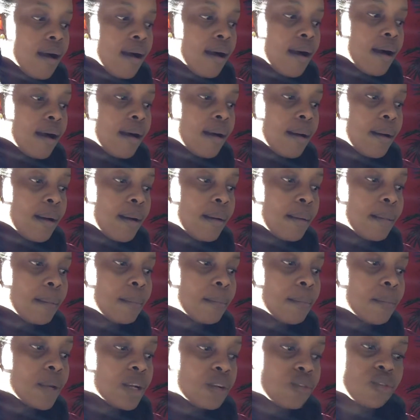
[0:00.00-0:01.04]

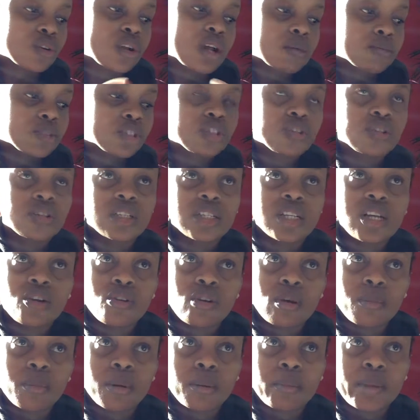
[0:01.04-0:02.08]
but for now I'm just going to tell you
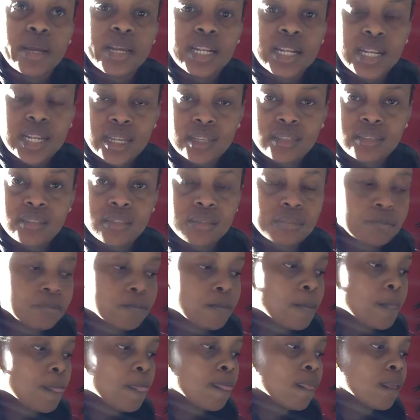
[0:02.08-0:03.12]
about my cleanse.
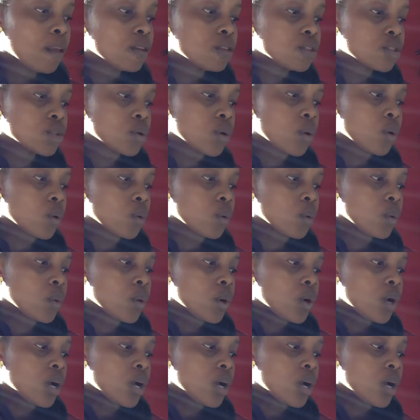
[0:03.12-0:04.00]
So